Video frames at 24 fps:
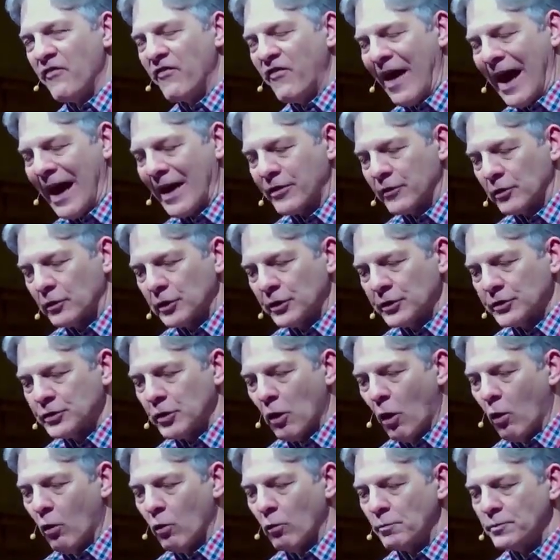of
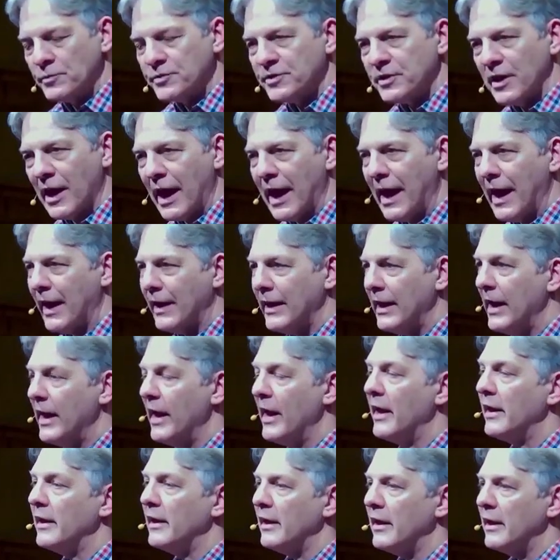fatherless homes,
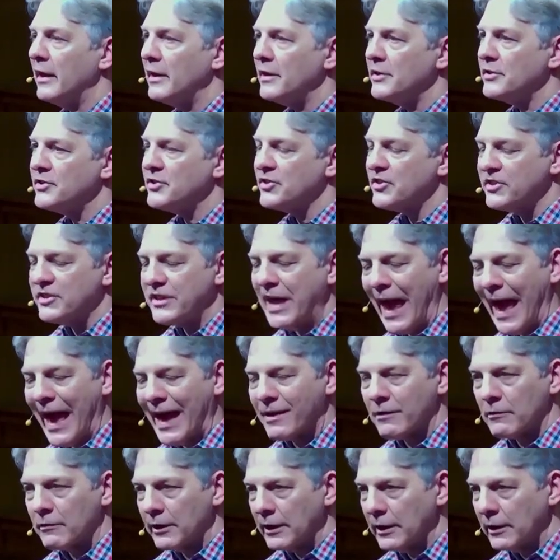and it is
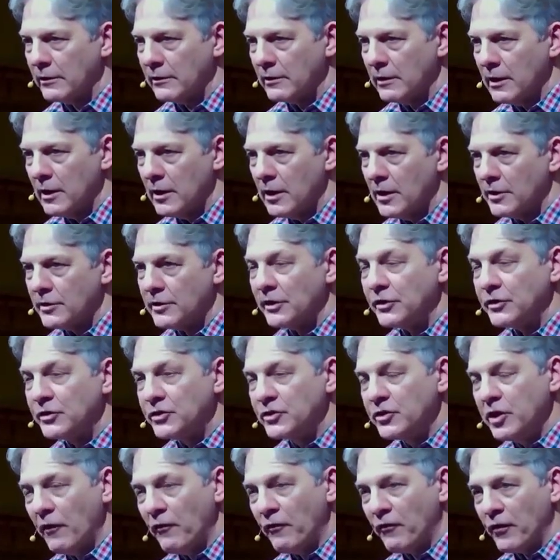staggering
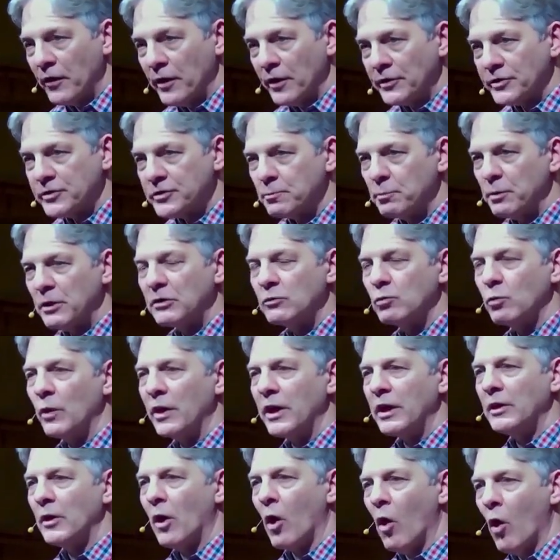the difference
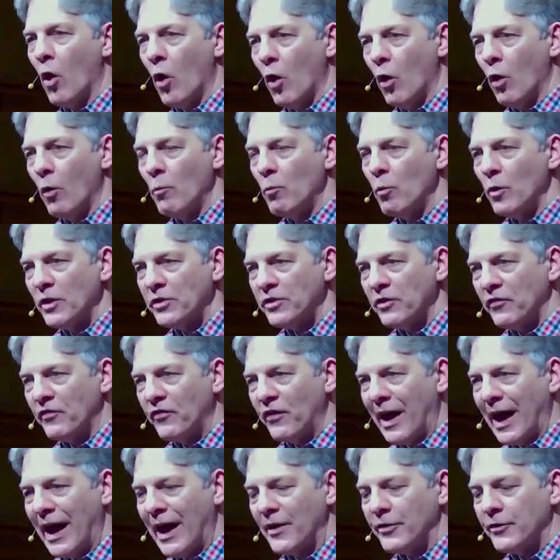between a home
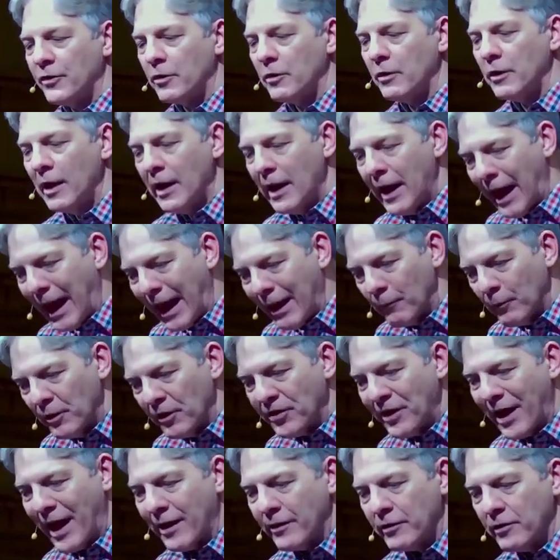with a father
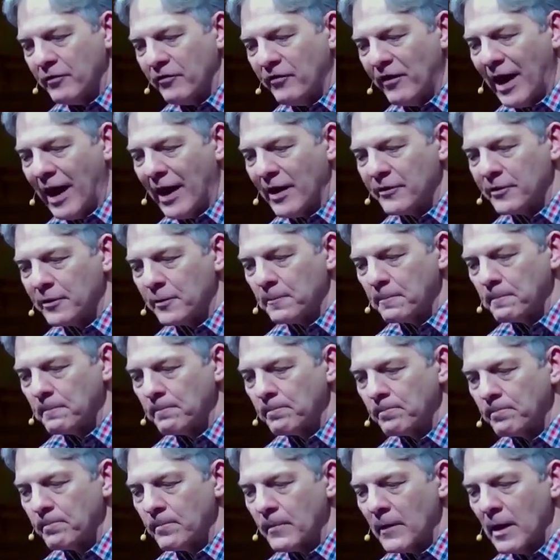and without a
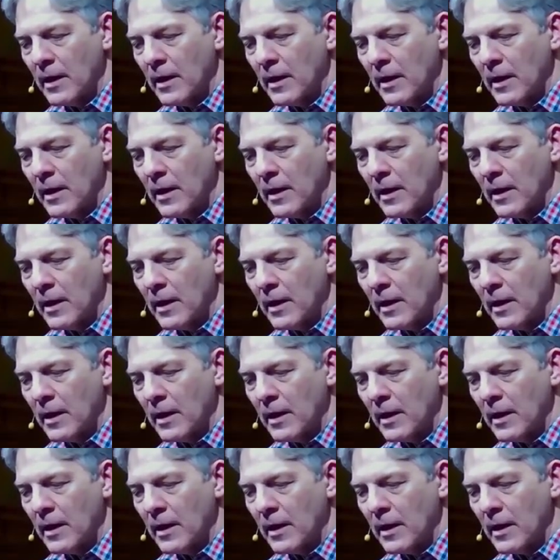father.